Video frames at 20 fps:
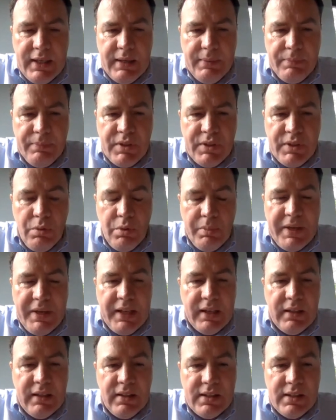So when we
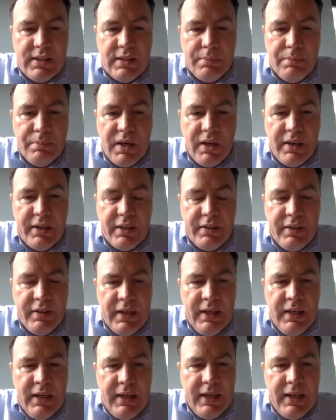analyse the market,
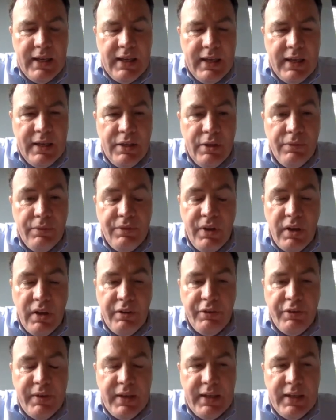you've
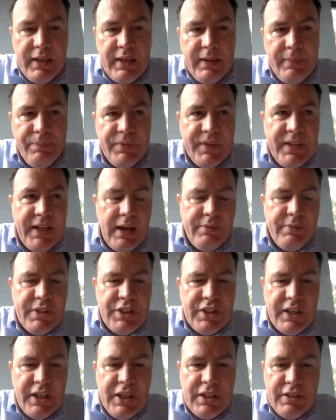got the
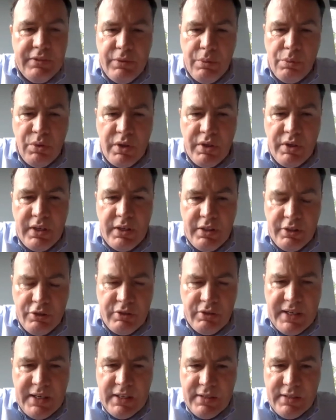average age of a worker in
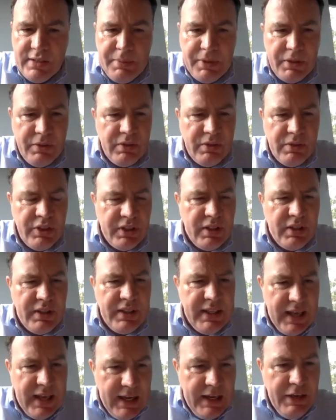Australia is about
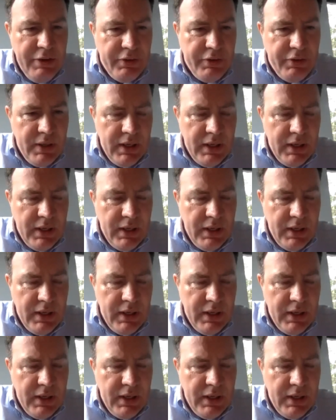38.